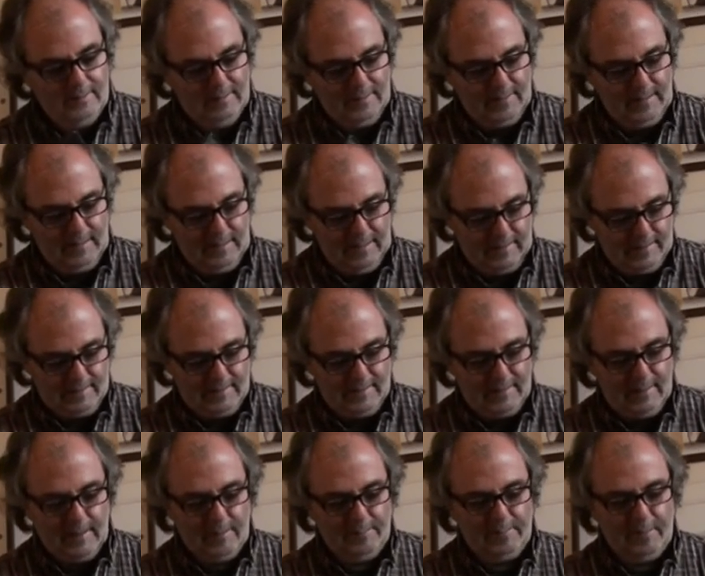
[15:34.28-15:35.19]
glass
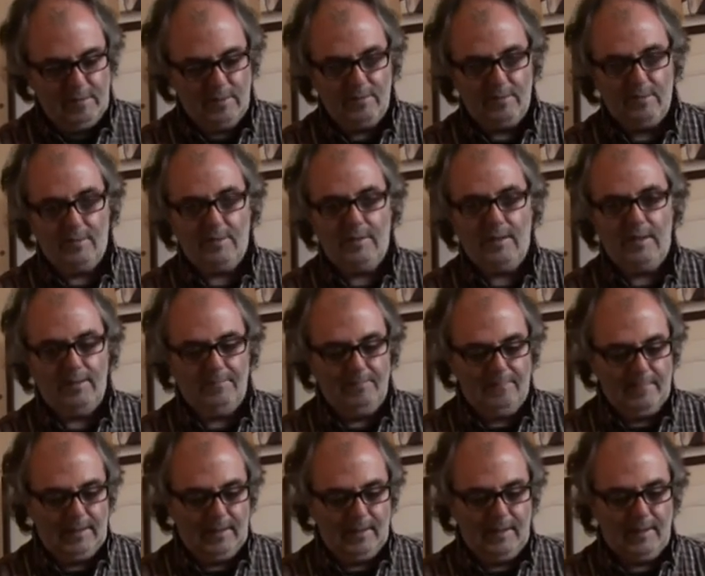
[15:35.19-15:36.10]
again because
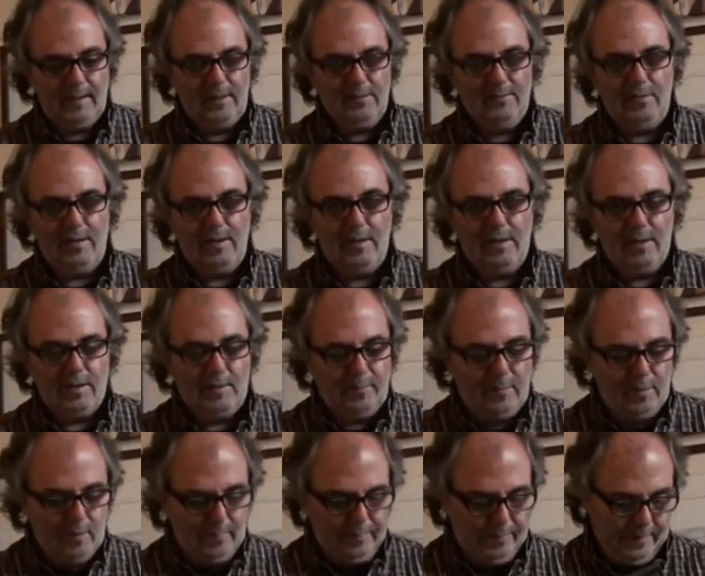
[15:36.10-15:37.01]
I can't read the
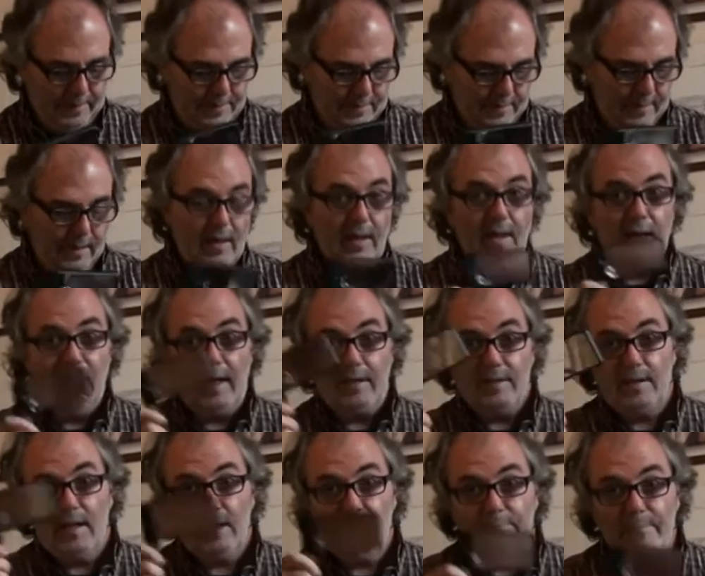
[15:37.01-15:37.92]
small print. I
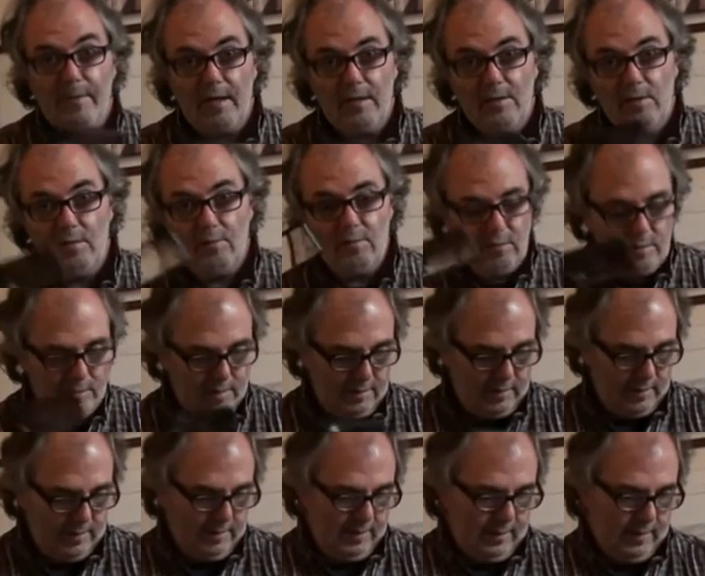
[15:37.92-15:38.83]
said Banyuls,
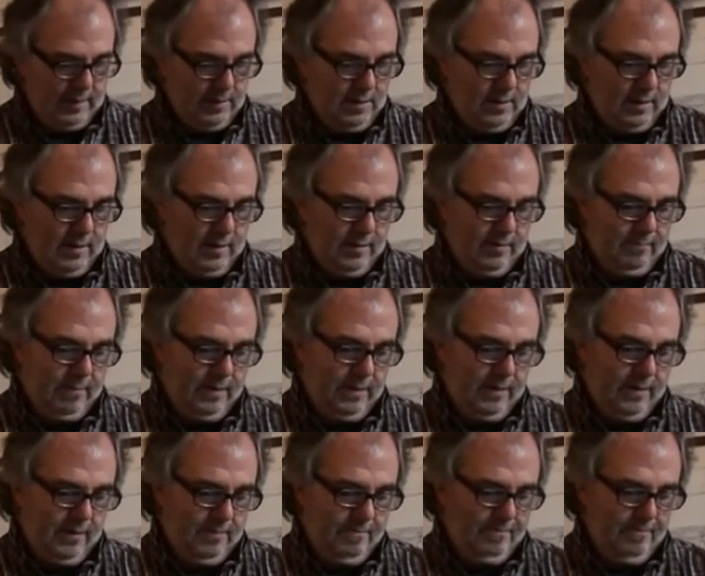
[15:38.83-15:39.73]
didn't I?
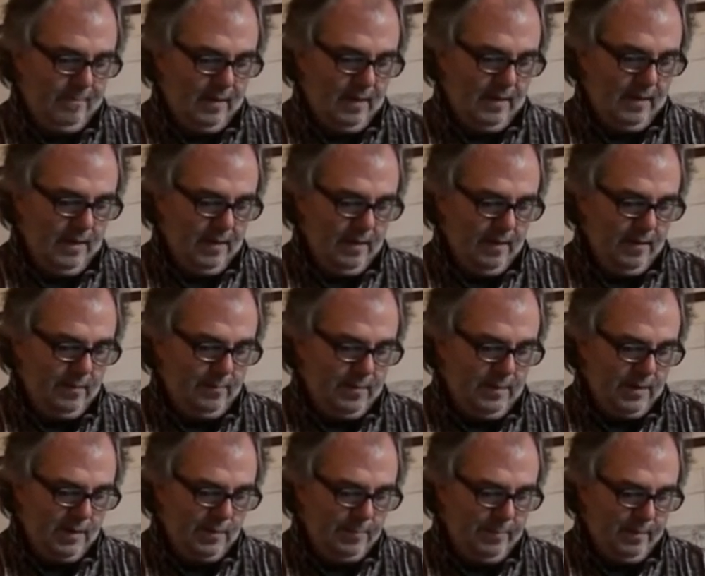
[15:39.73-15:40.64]

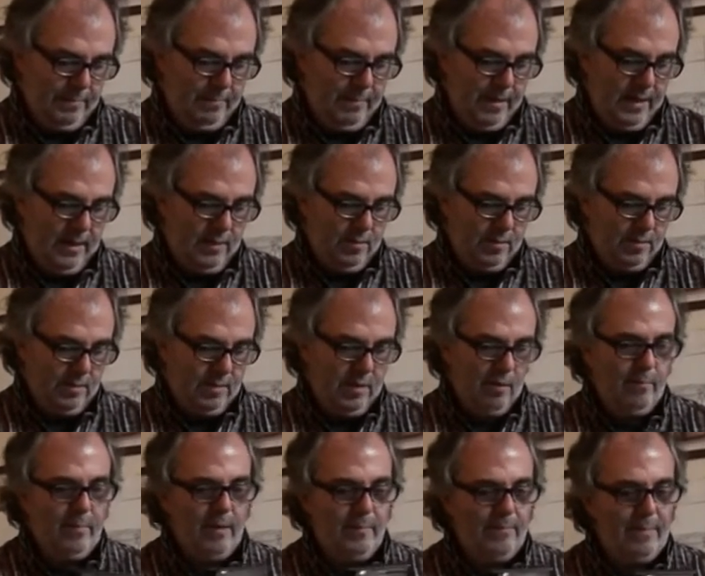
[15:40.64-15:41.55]
This Barbados.
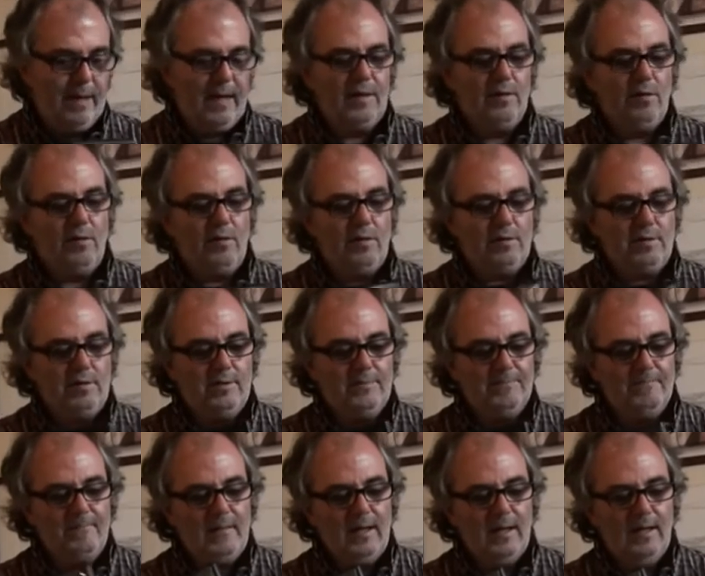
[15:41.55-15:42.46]
Now, Barbados
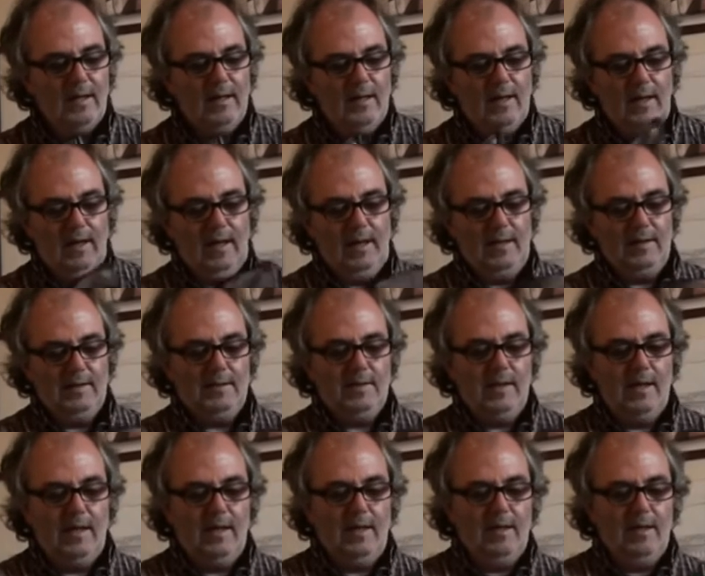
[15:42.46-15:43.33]
is